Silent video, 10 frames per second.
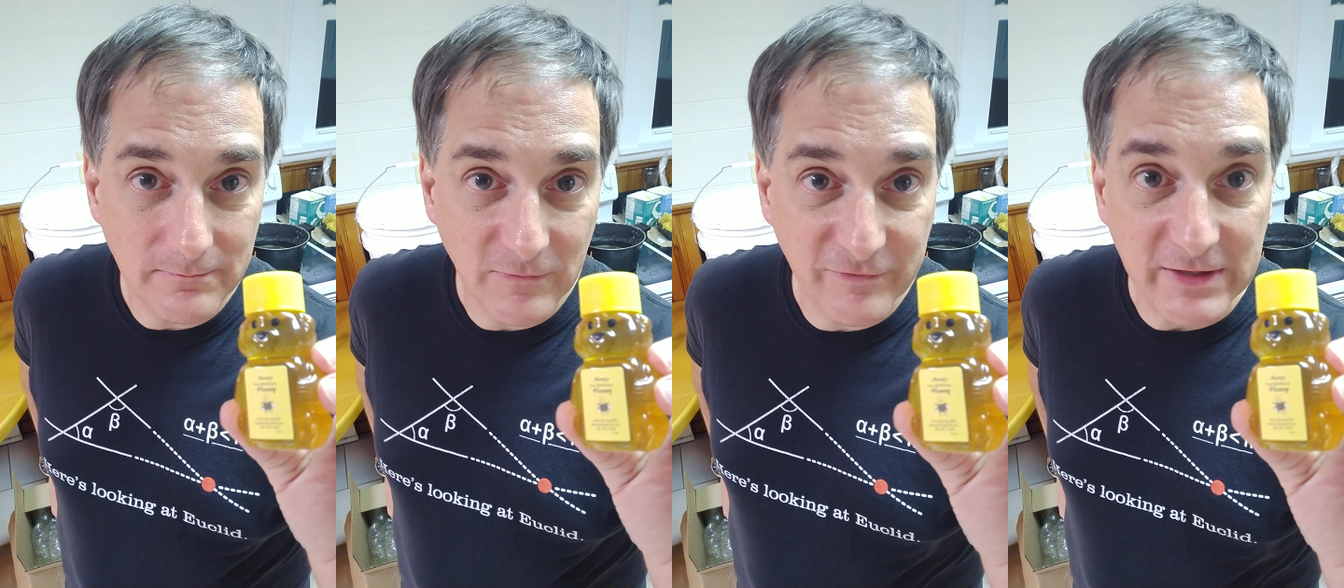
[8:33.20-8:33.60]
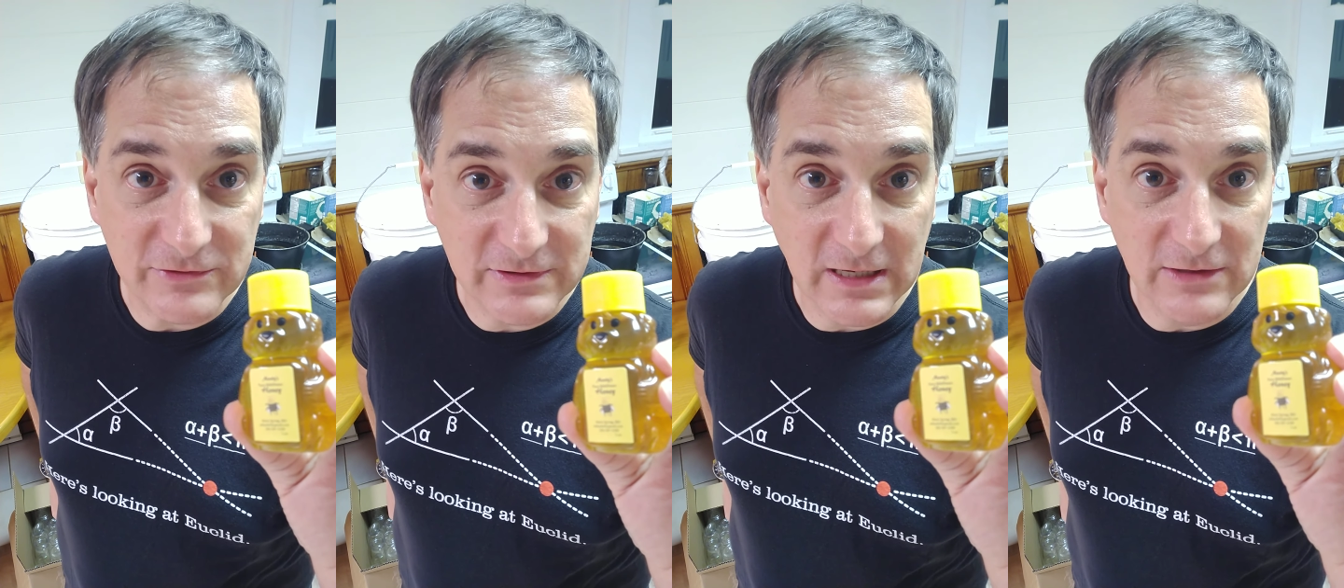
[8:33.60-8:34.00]

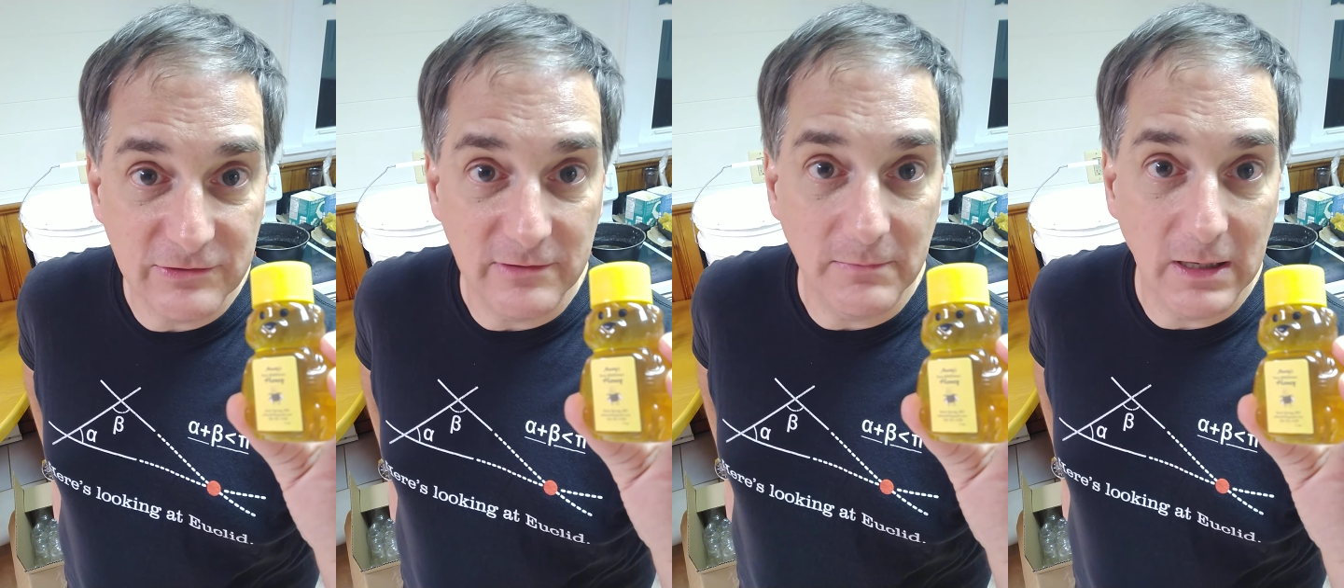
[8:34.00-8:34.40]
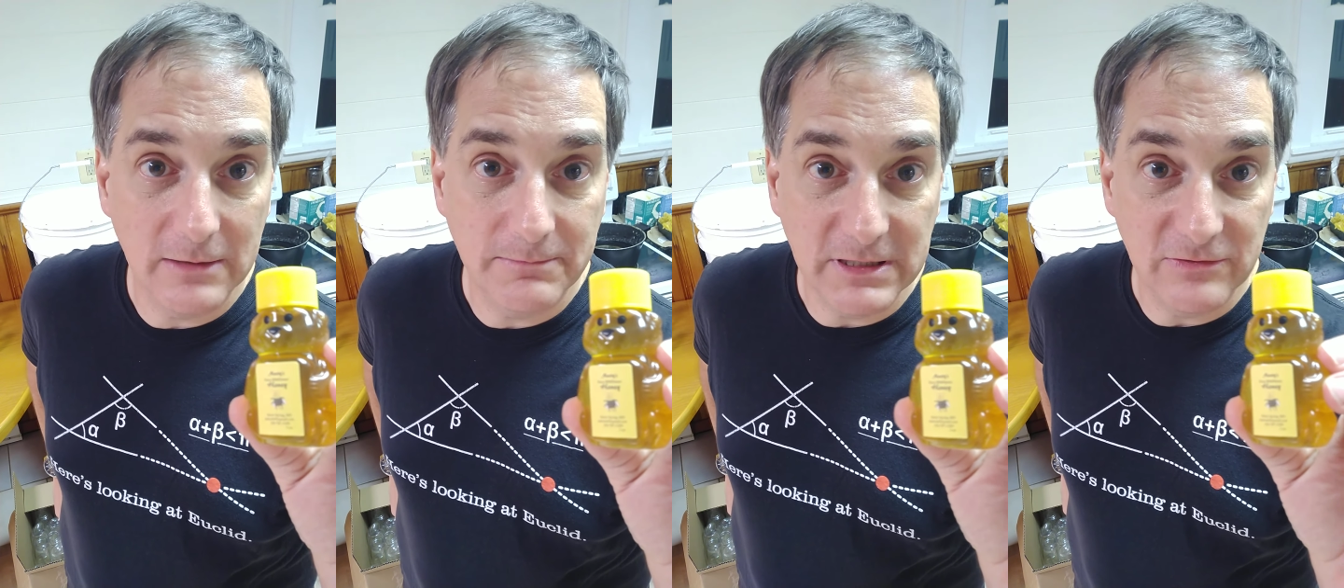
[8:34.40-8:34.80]
vegetation my
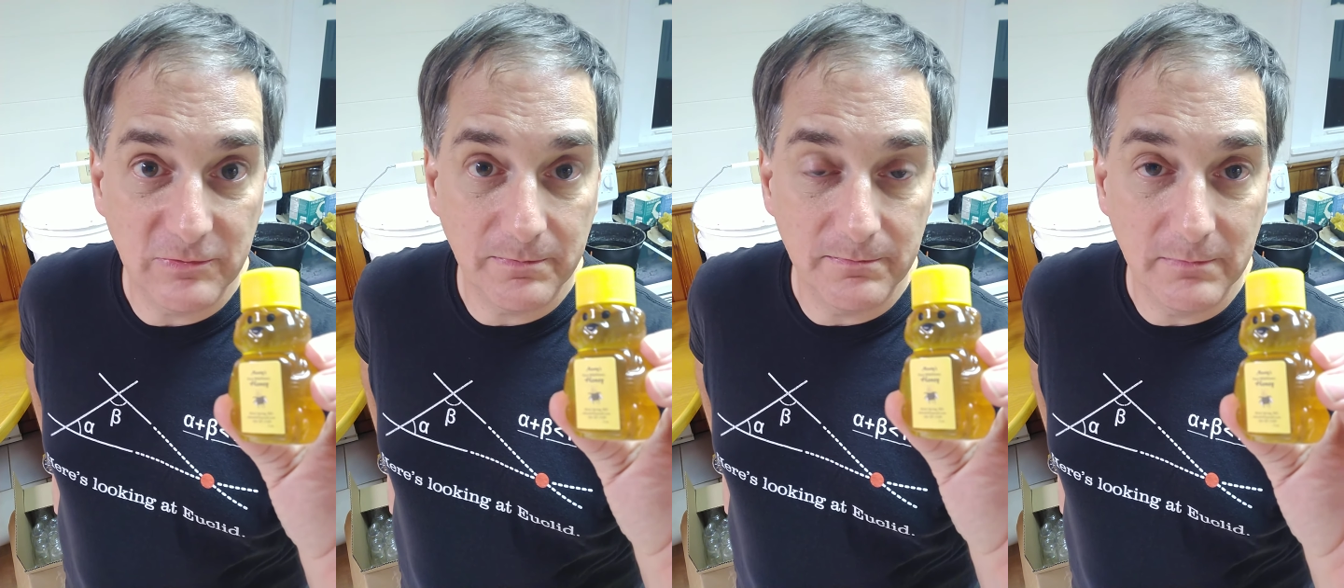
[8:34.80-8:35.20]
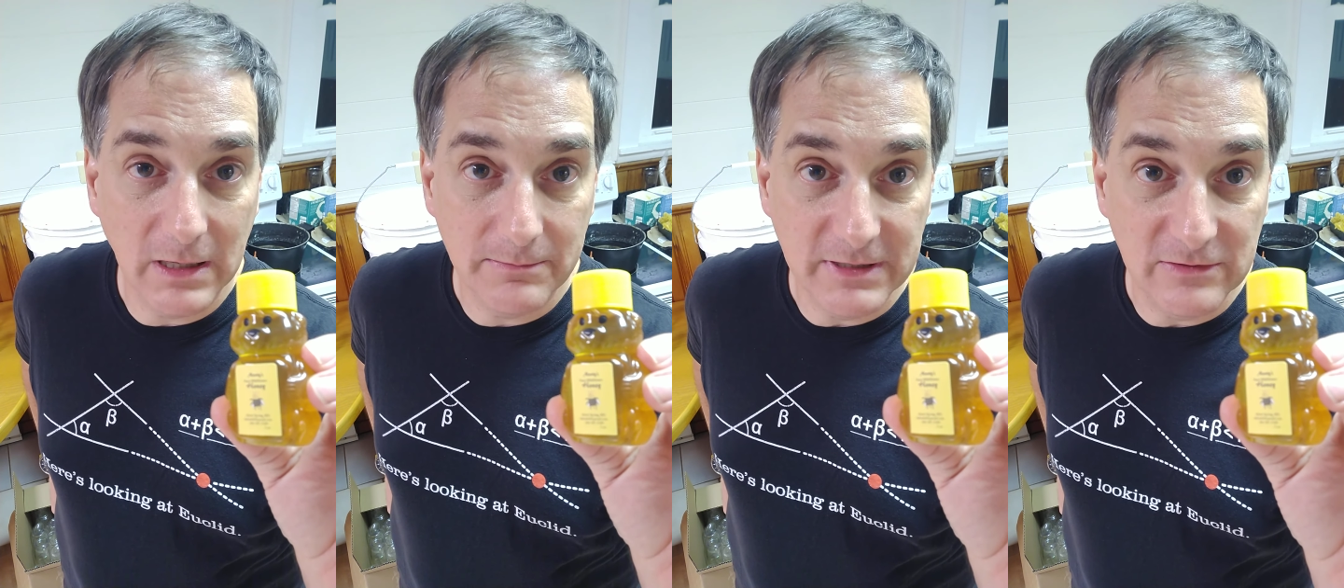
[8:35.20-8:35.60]

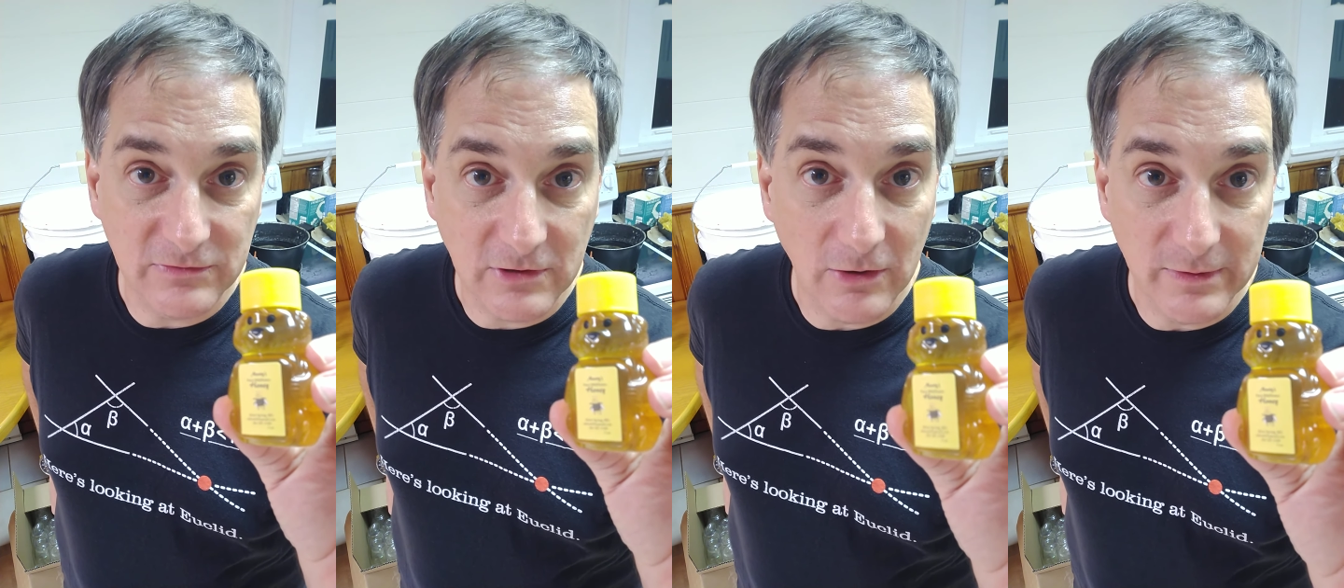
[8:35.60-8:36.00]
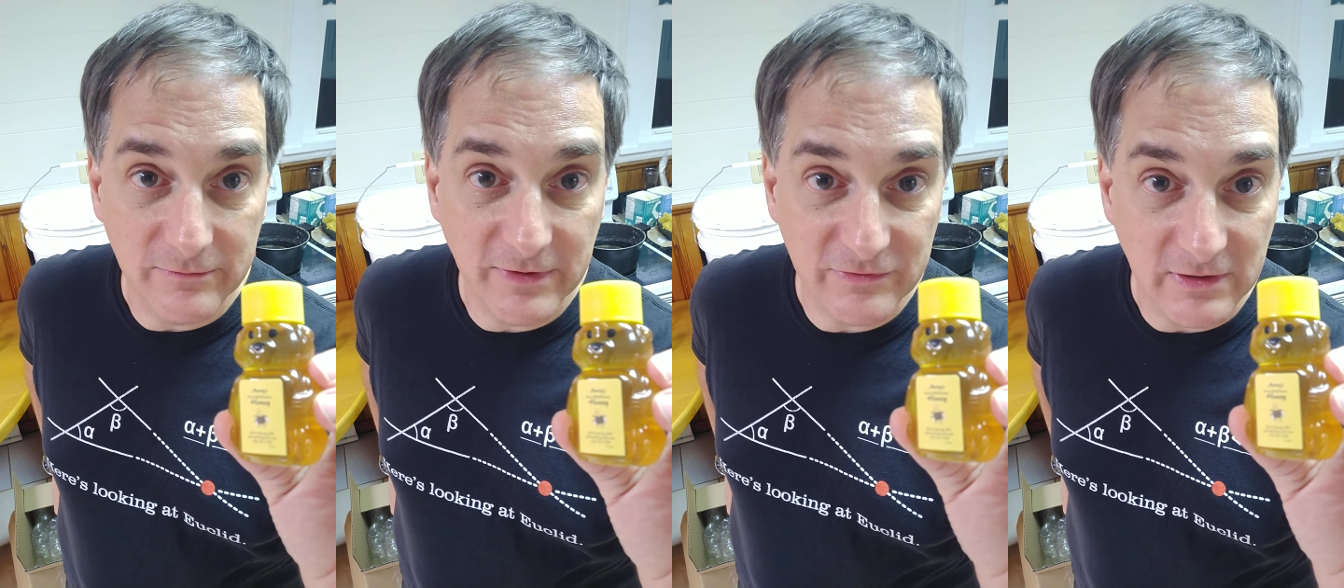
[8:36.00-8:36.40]
bees go
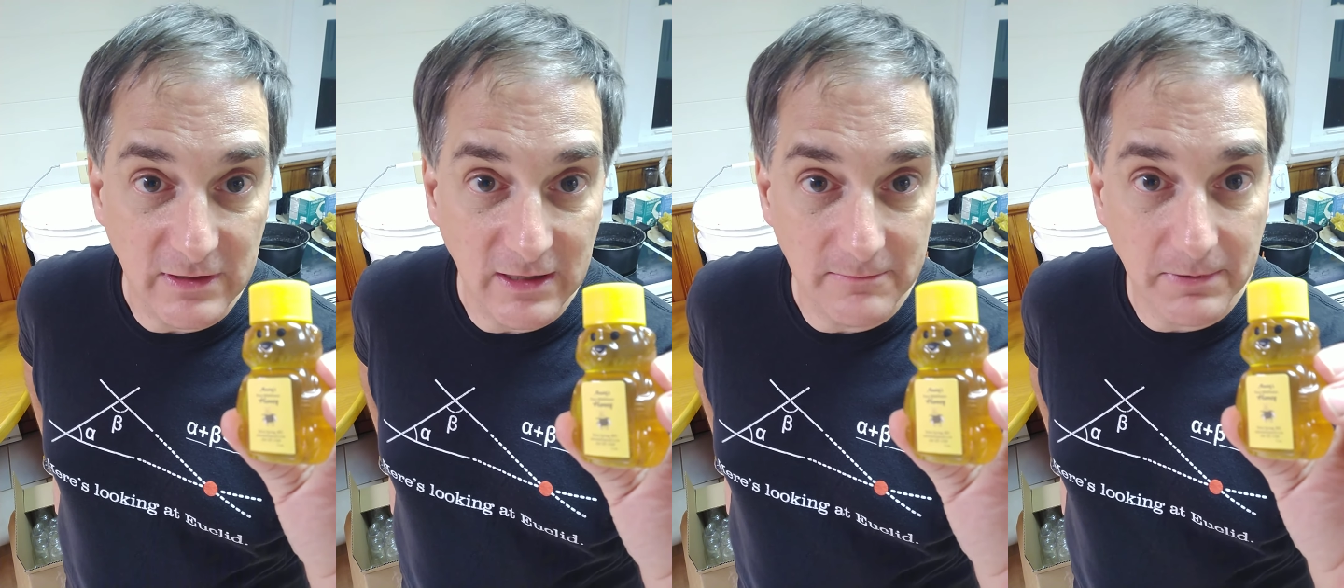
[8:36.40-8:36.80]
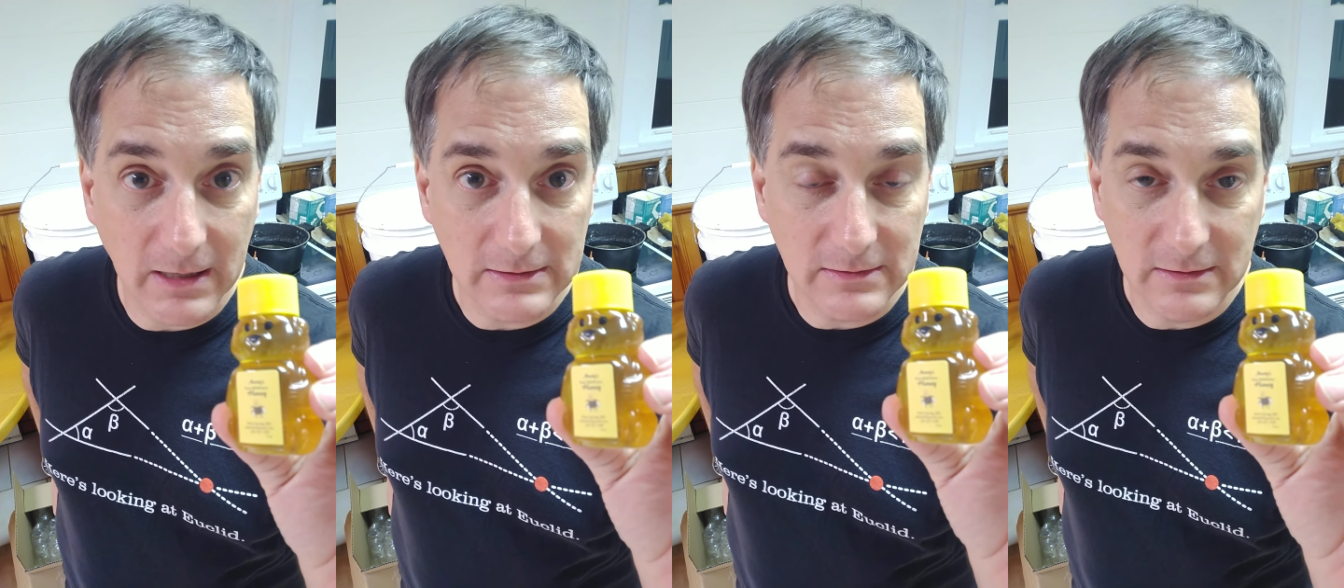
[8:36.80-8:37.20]
and visit and
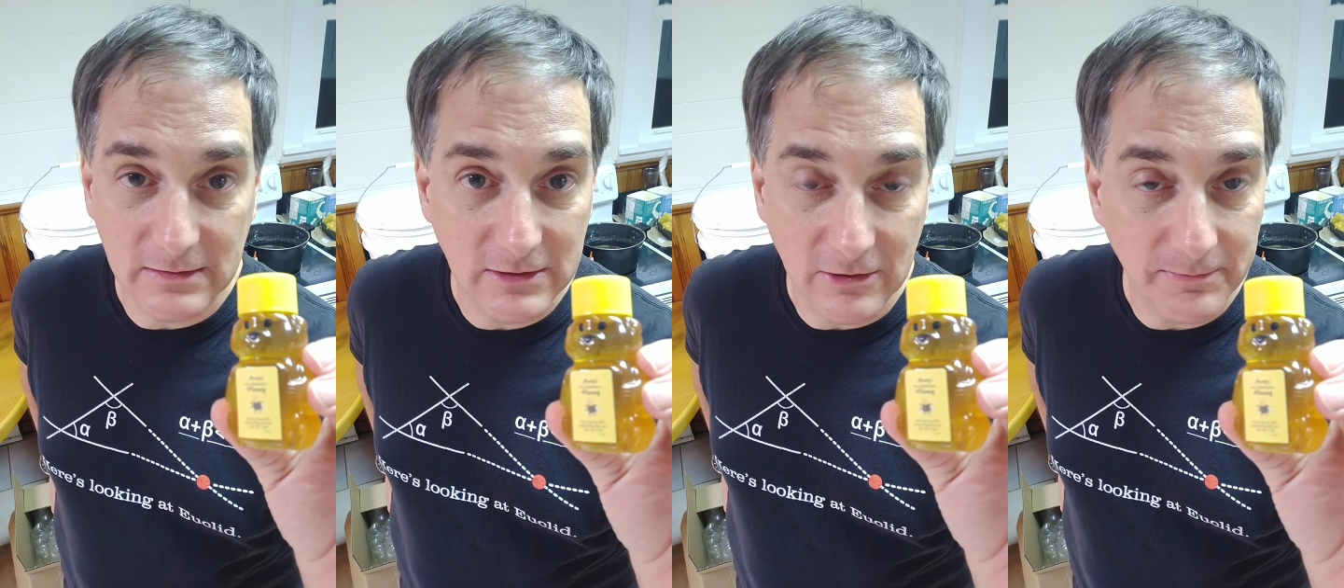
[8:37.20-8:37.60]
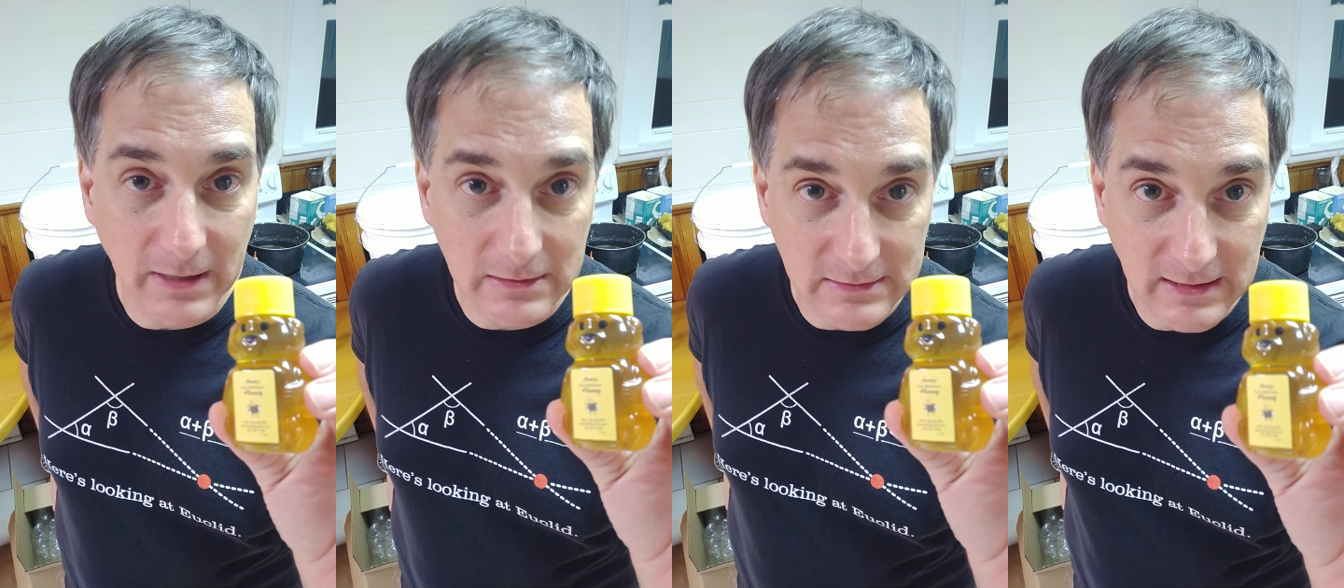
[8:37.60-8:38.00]

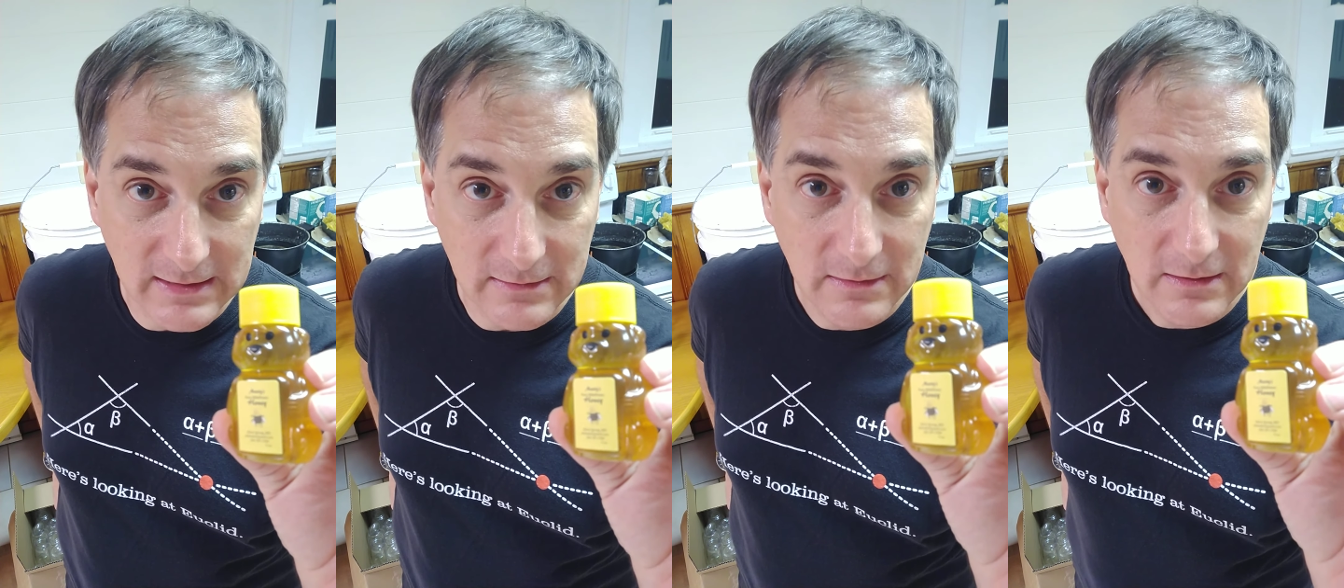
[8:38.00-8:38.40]
pollinate.